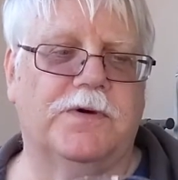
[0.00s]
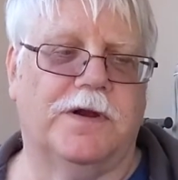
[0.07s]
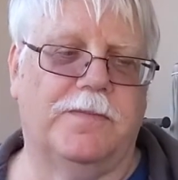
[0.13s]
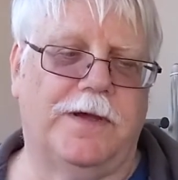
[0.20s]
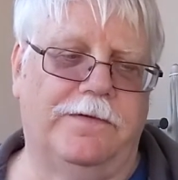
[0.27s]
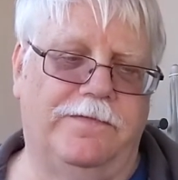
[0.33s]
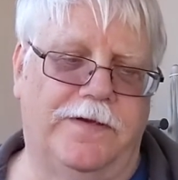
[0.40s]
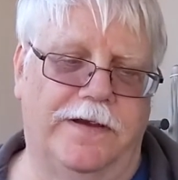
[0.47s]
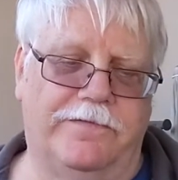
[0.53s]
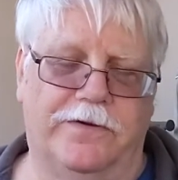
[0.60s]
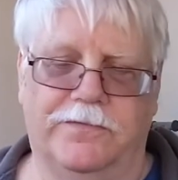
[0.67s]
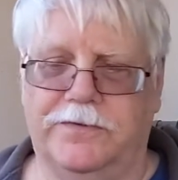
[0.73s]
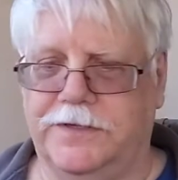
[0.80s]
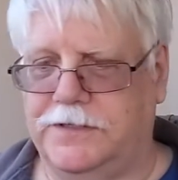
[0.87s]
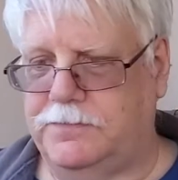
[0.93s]
one of my
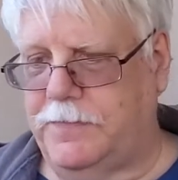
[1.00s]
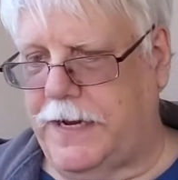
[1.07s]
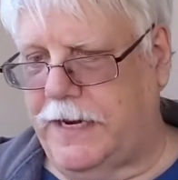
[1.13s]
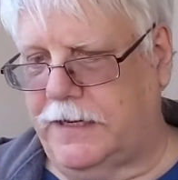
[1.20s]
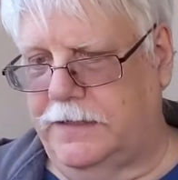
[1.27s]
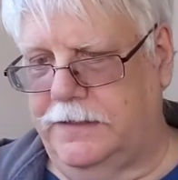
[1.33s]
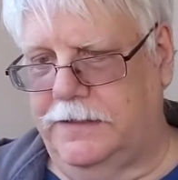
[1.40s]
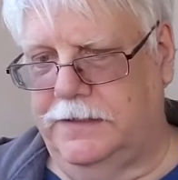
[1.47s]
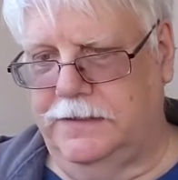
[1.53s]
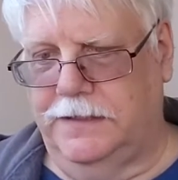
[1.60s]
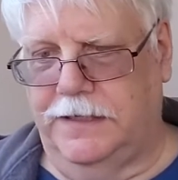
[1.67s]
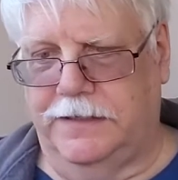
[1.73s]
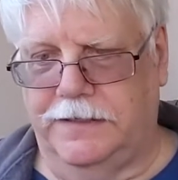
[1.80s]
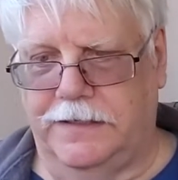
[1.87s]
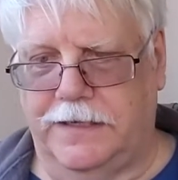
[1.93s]
favorite ones back in the